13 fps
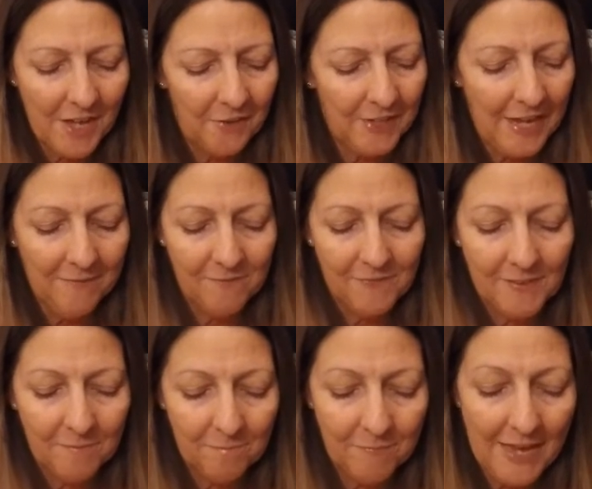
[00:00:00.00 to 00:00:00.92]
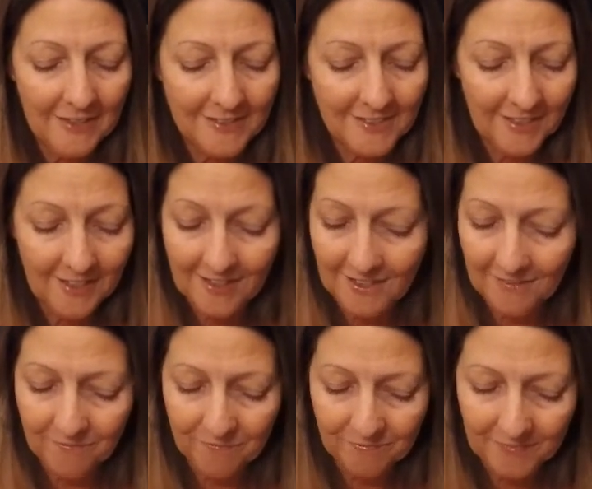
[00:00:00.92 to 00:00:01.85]
Okay, back to
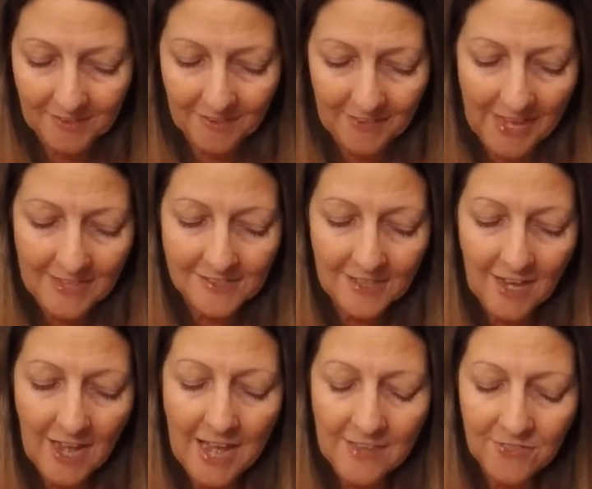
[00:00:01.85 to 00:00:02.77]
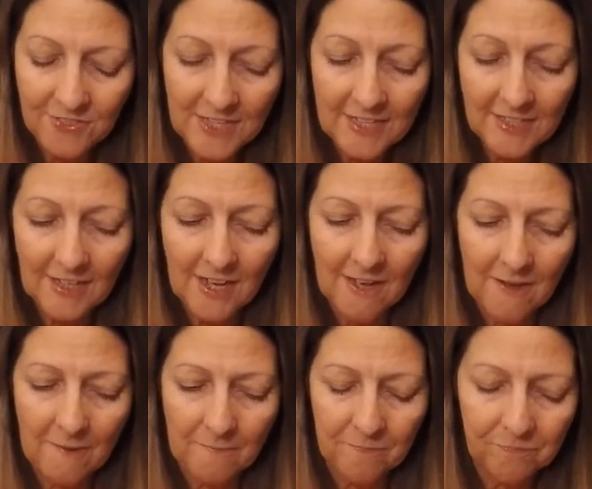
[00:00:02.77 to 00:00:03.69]
that. I think
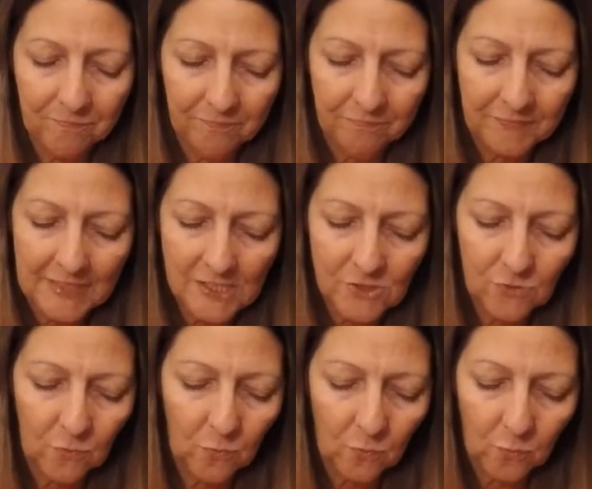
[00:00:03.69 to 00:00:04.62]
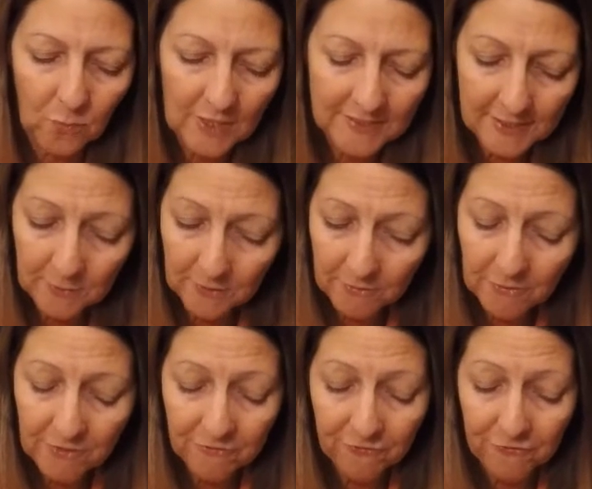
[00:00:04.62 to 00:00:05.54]
is what they were
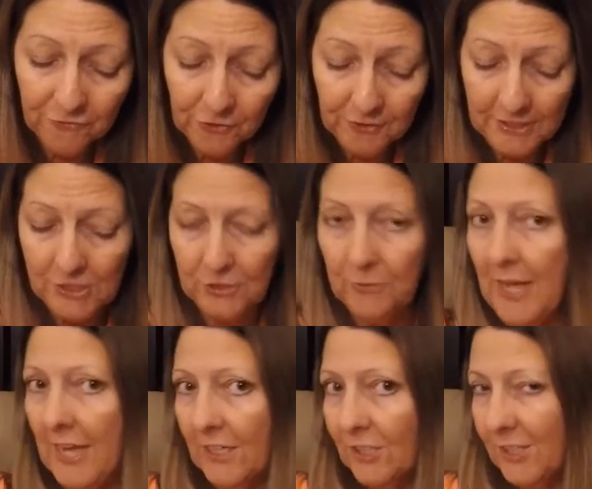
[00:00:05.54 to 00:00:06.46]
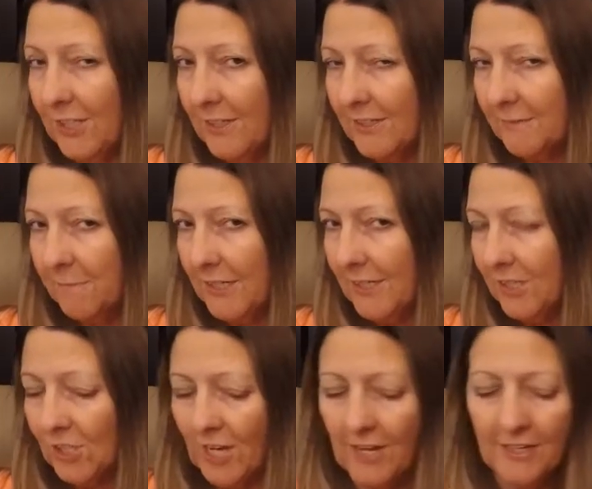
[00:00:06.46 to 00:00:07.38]
referring to actually as being in
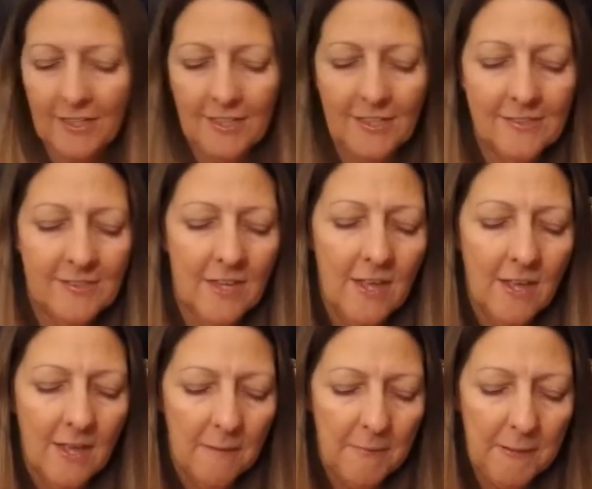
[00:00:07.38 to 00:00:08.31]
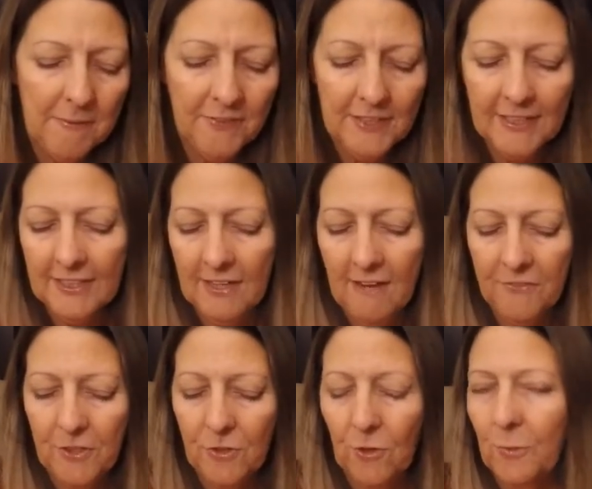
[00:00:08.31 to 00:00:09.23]
China is maybe thinking of
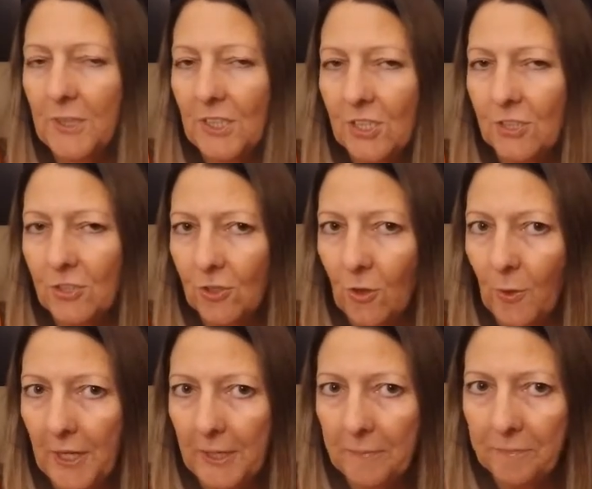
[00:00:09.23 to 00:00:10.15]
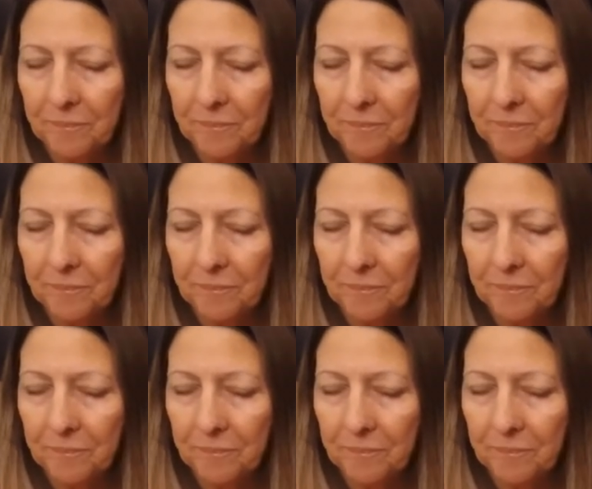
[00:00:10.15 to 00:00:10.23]
the Norwegian Joy.